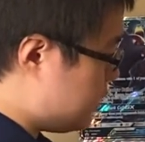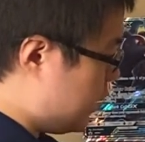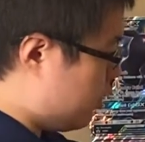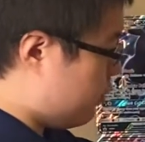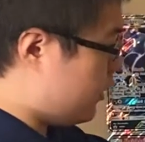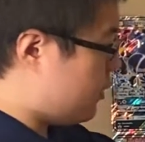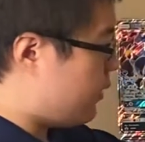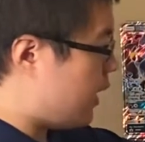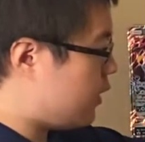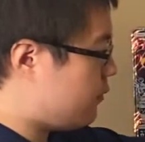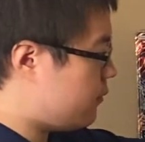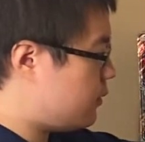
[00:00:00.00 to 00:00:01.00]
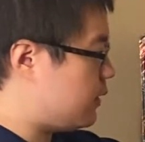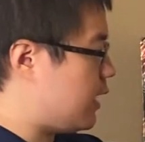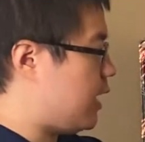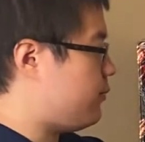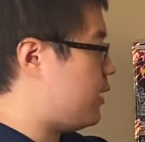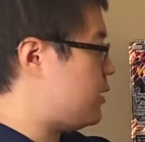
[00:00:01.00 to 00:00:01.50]
0 on the bottom,
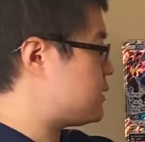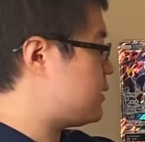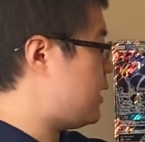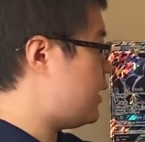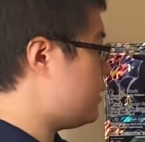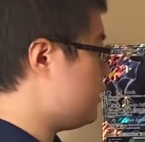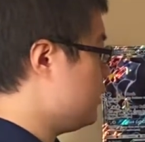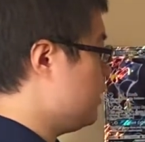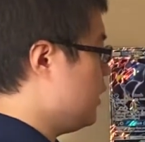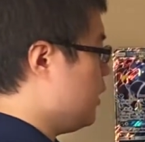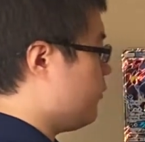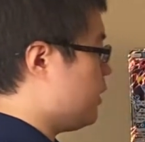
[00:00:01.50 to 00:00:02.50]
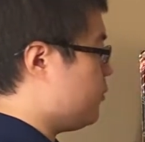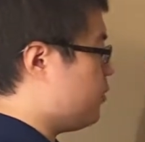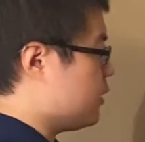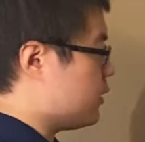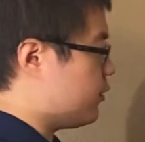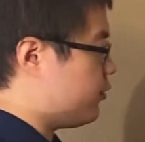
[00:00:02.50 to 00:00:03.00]
9 minus 9. When you
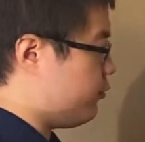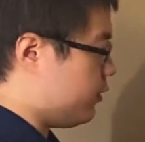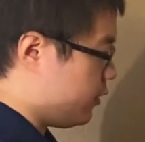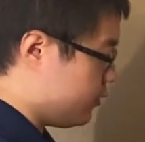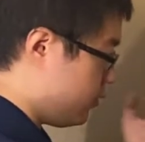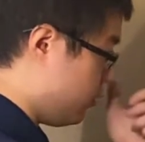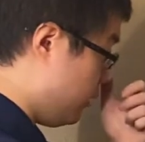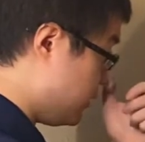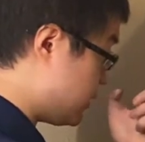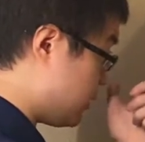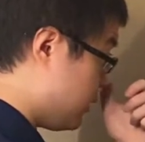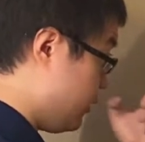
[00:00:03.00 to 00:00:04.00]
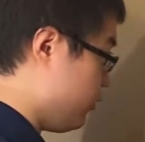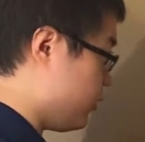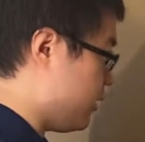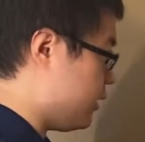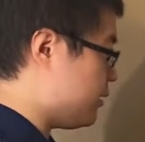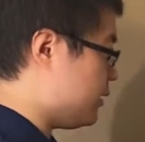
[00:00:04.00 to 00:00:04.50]
plug in 3 onto this, you'll
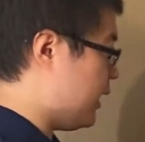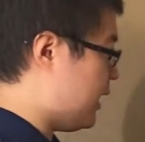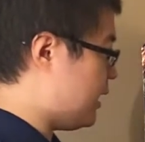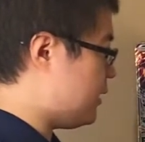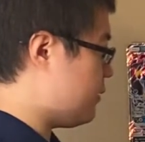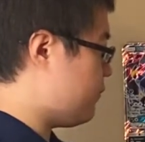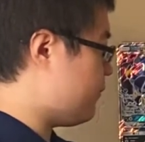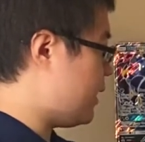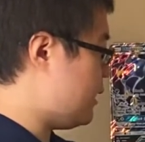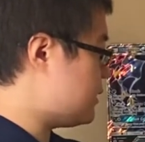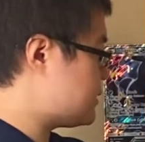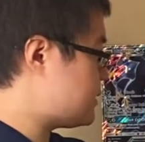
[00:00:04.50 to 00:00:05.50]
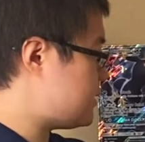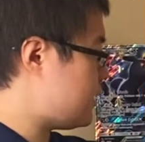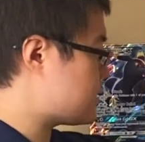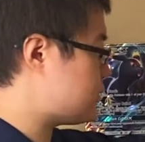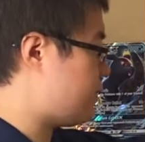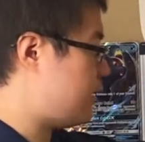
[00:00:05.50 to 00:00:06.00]
get 9 minus
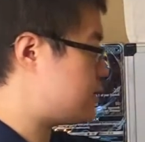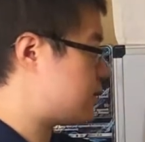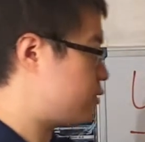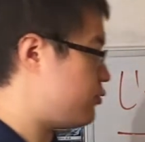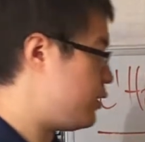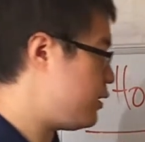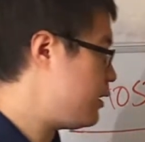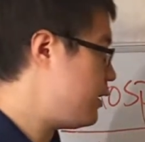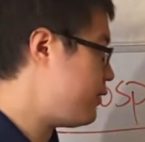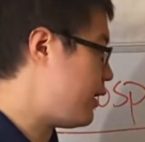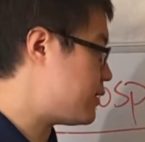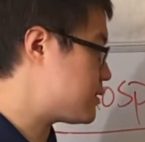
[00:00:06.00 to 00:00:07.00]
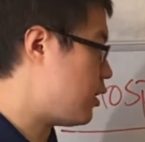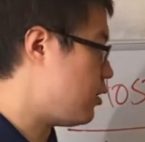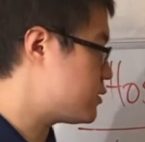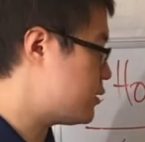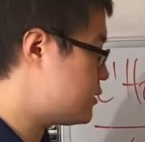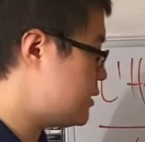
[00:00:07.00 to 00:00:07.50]
6 minus 3. That is
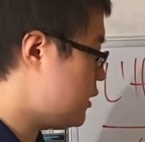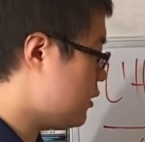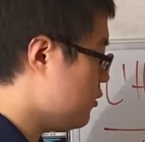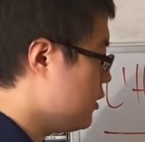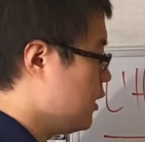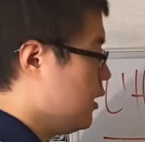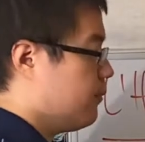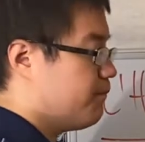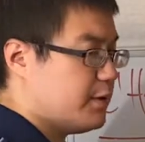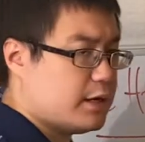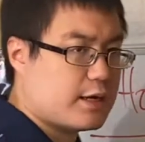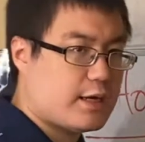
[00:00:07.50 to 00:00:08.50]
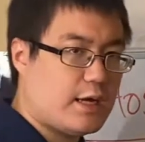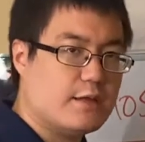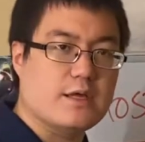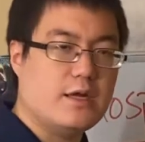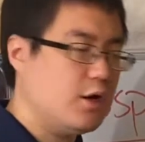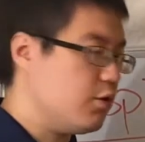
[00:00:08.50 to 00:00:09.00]
also 0. But again,
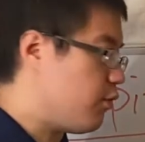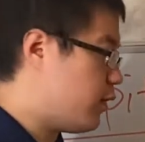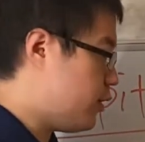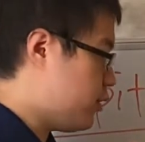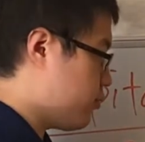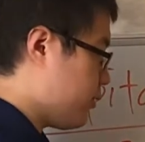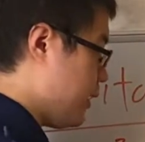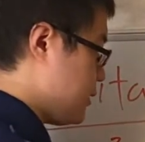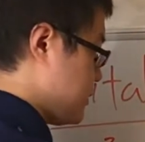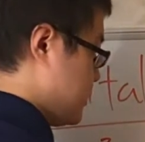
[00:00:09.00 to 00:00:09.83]
they don't want you to write